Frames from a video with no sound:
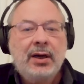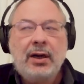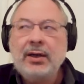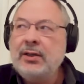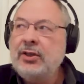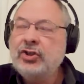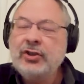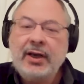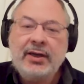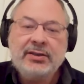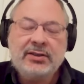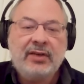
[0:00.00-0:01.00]
in each
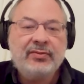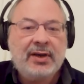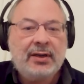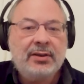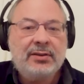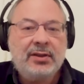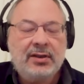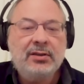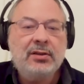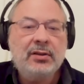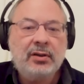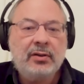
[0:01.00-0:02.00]
case, they've done it
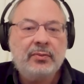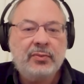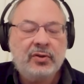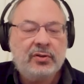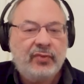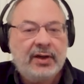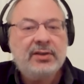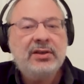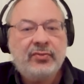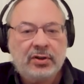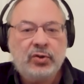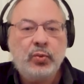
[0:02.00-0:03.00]
in very different